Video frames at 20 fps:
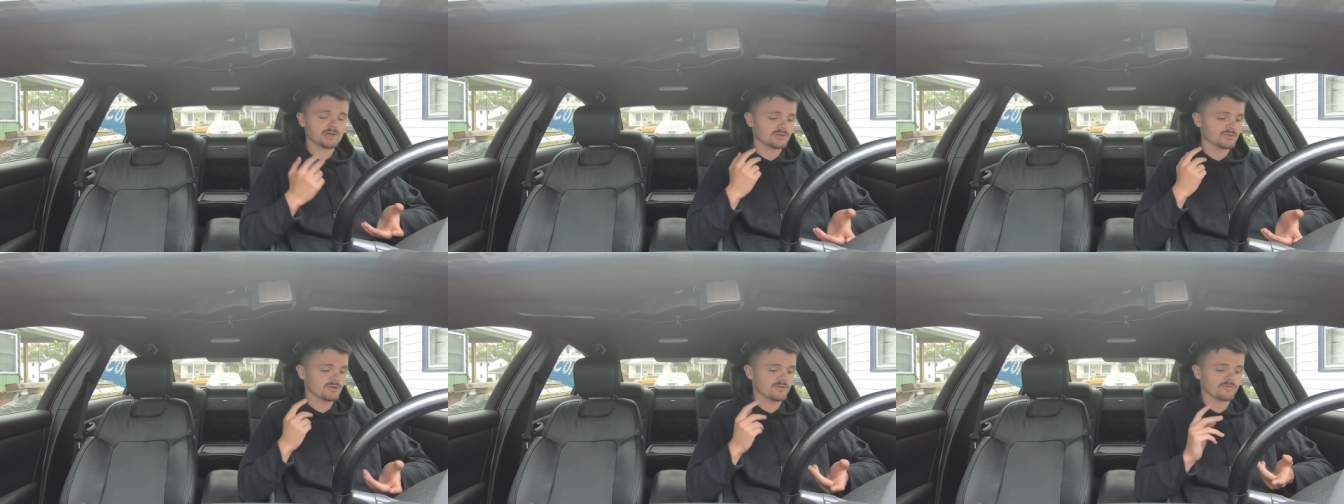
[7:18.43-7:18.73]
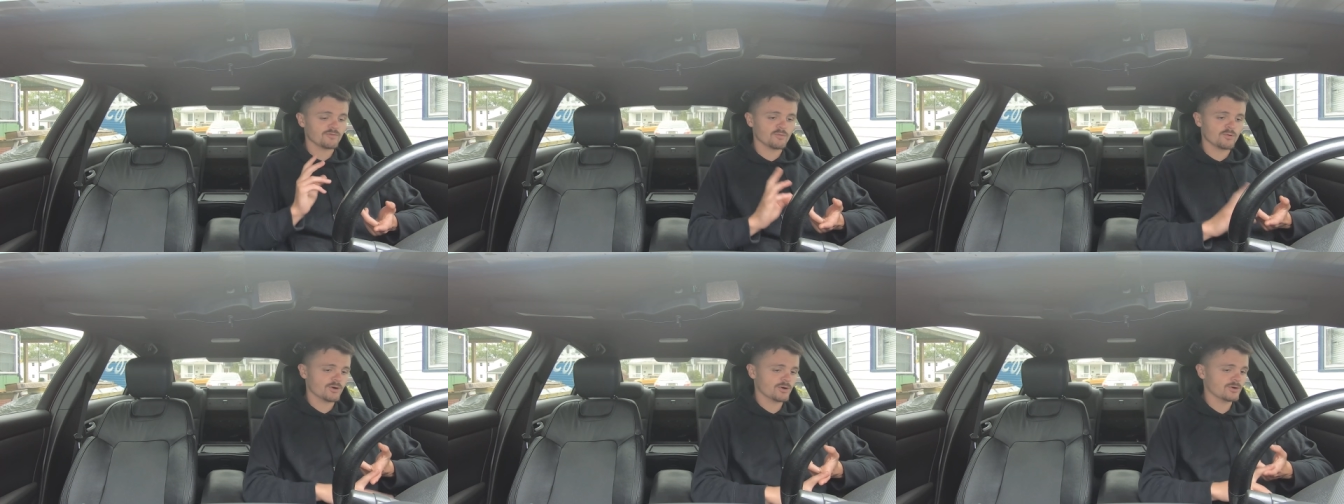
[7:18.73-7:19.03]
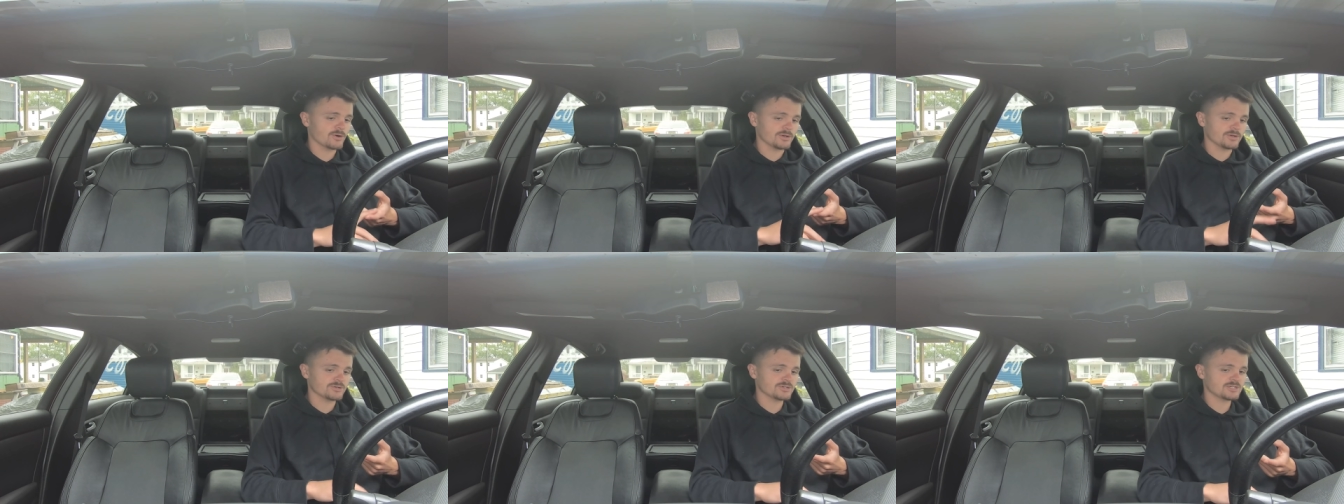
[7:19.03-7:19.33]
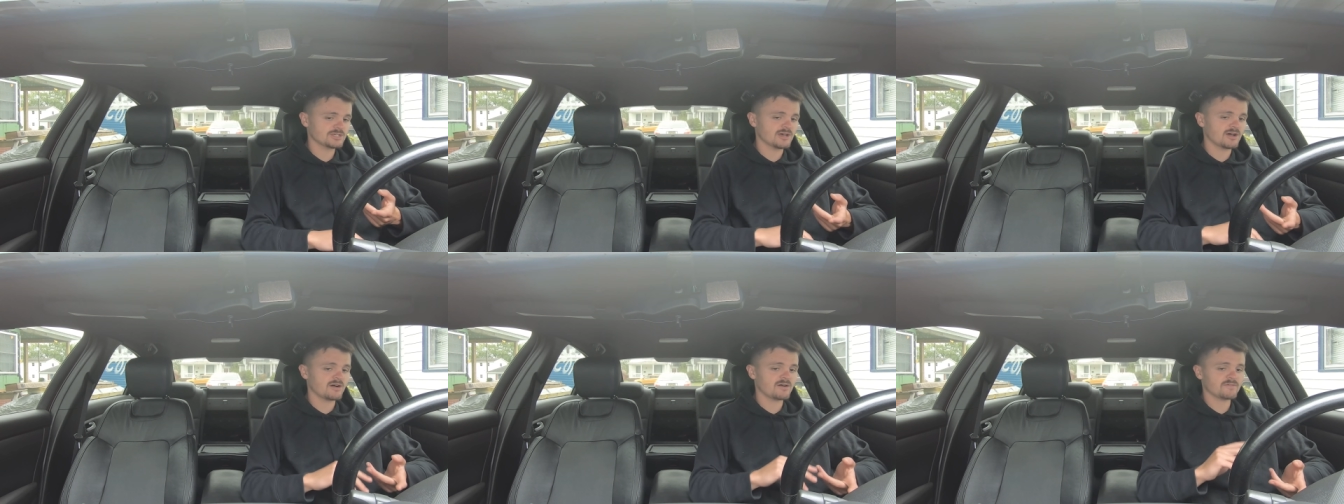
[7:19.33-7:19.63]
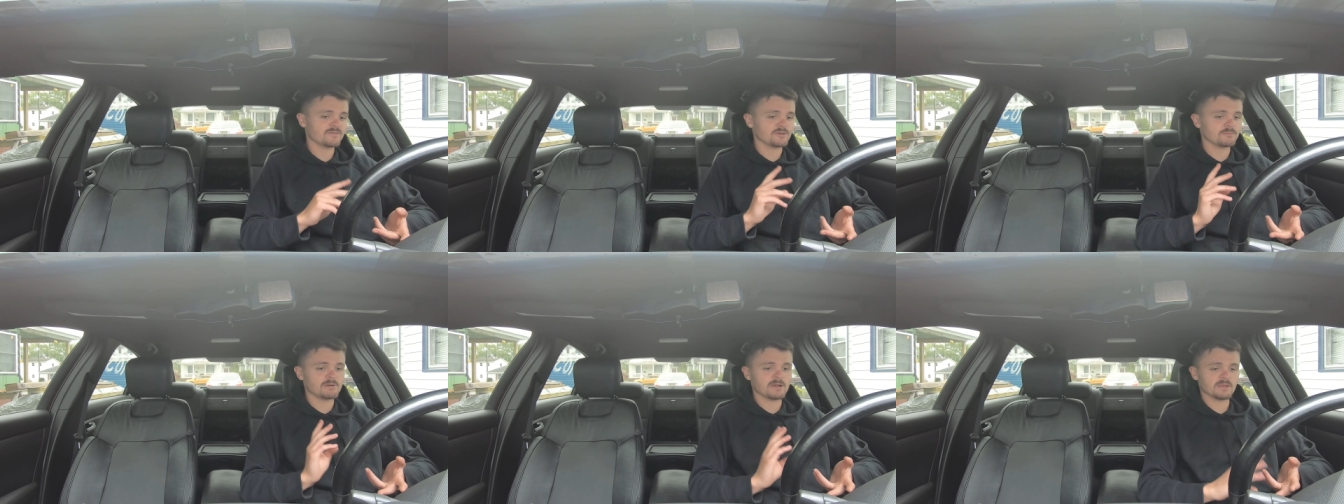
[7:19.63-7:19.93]
Either if you work on it
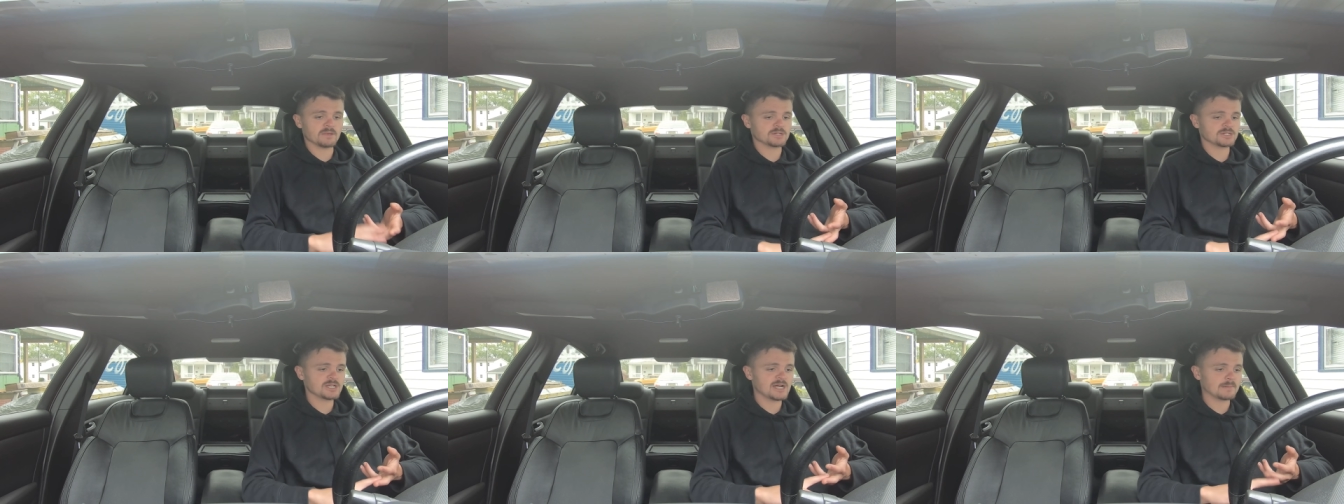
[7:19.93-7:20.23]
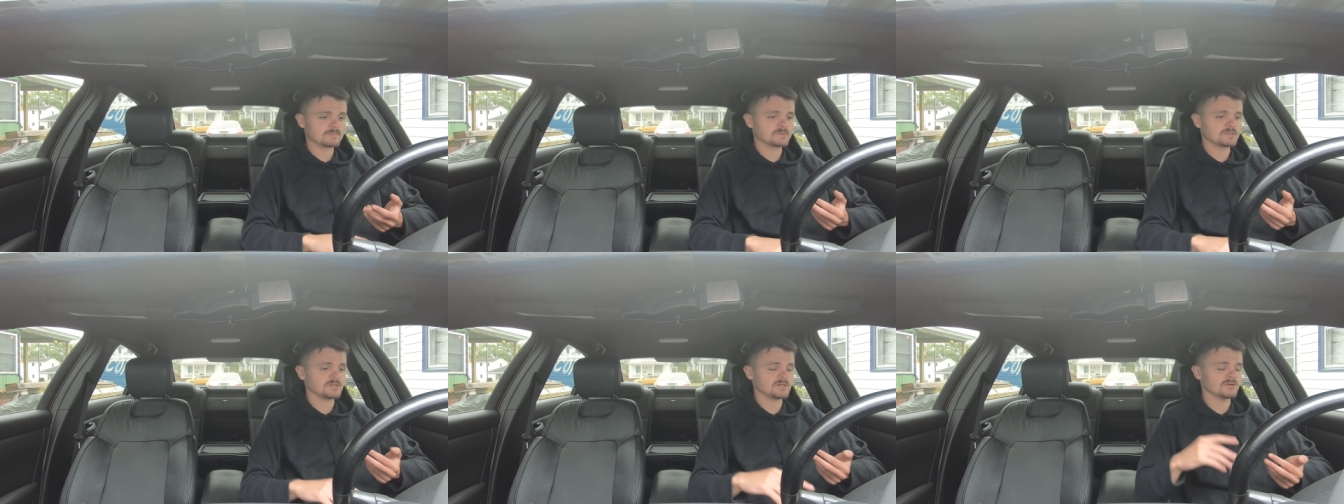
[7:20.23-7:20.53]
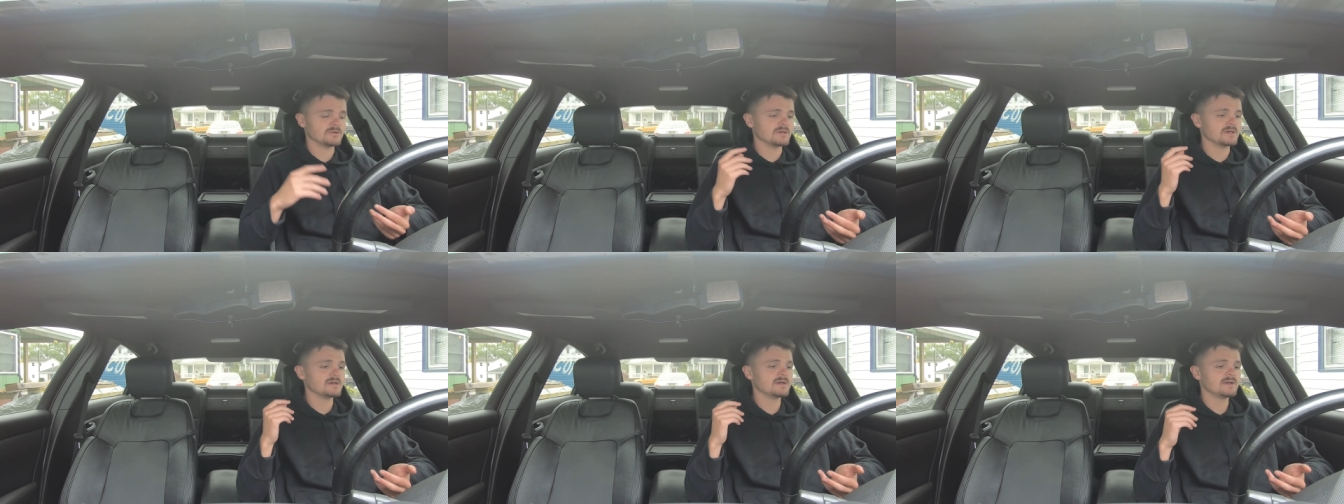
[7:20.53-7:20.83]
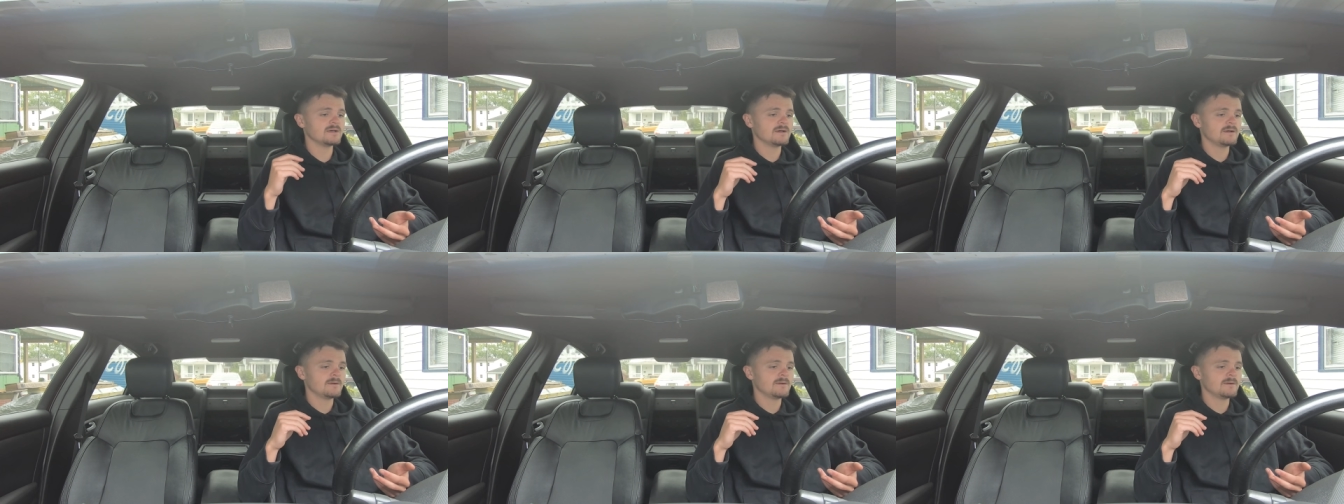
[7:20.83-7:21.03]
yourself, you pay the shop to do it.